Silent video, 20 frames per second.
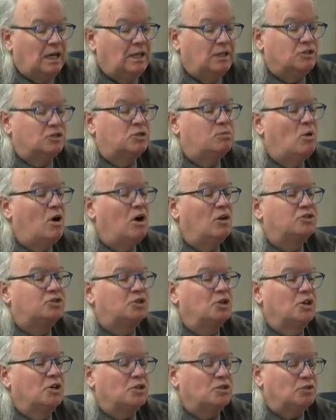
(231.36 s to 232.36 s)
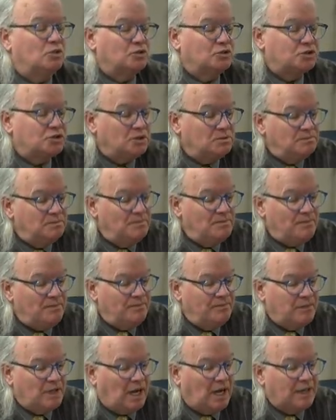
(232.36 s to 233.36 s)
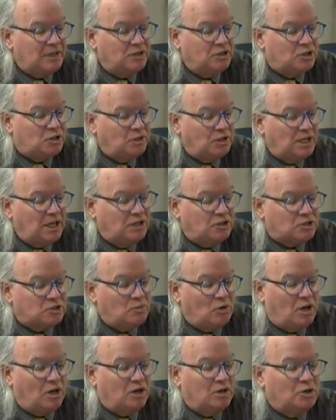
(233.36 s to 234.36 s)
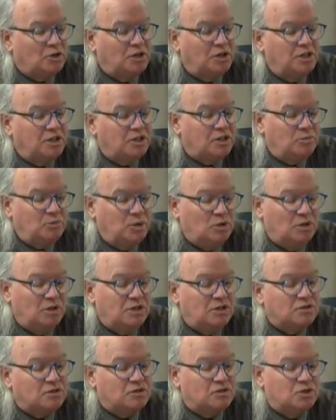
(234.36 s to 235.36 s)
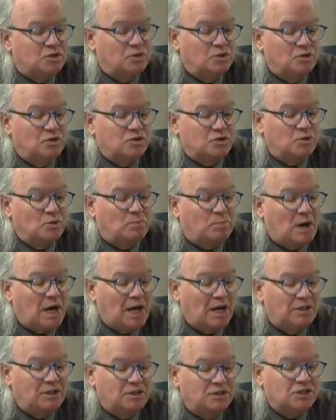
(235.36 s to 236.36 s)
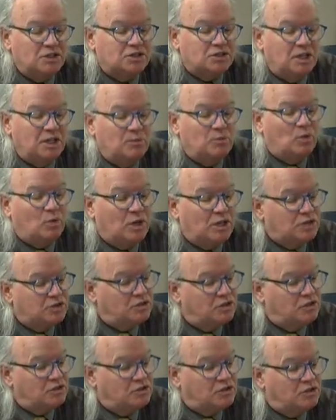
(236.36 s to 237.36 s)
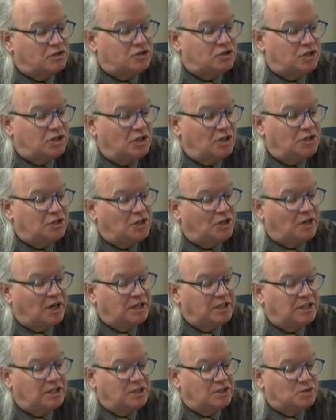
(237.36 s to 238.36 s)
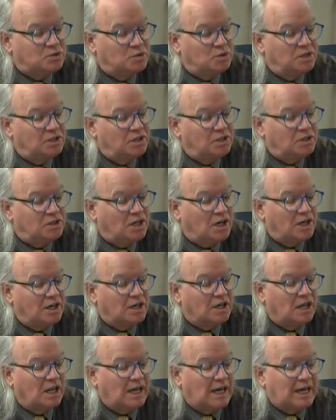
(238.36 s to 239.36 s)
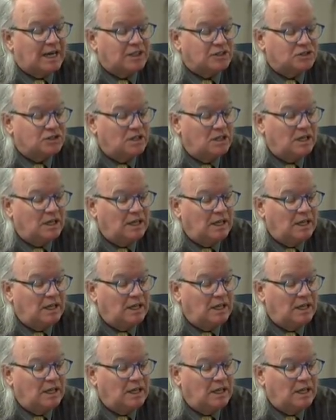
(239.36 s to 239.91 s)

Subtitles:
in small circles, I could create small learning communities of students who pondered the same questions and shared their ideas with the entire class.